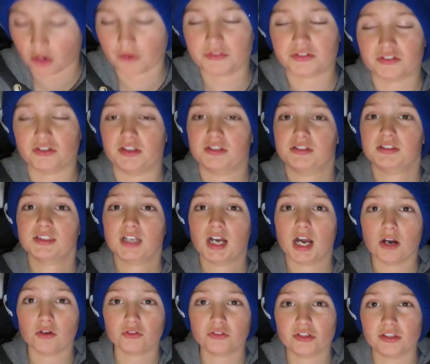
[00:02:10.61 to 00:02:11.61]
obviously
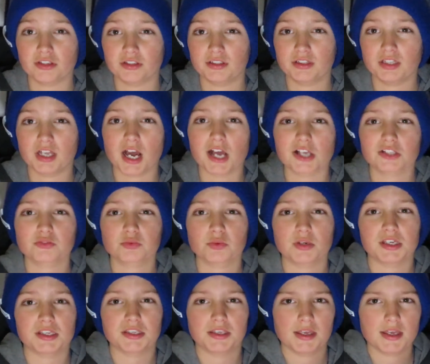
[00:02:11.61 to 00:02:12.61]
Carlton last
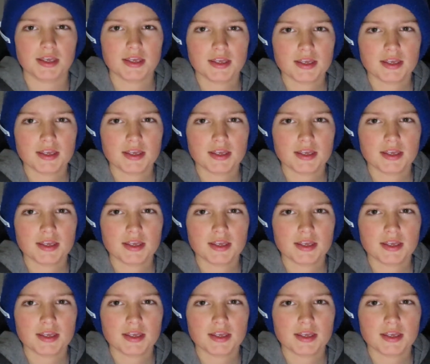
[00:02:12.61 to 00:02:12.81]
week,